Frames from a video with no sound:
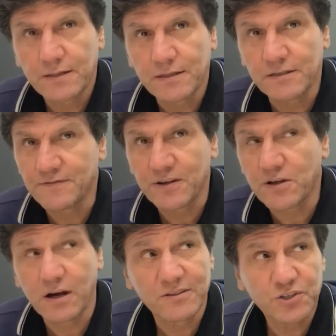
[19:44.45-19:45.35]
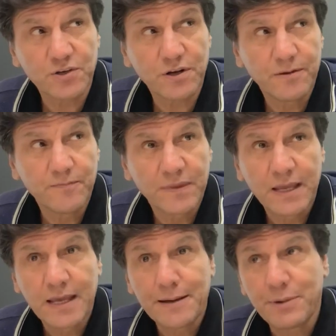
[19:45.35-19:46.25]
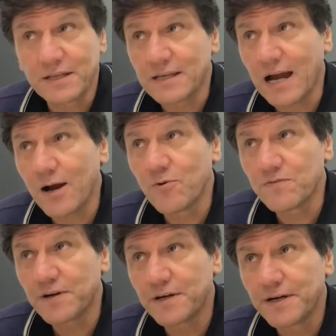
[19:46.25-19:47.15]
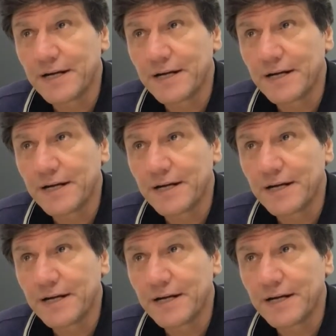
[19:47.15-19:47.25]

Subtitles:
It's very cultural. But however,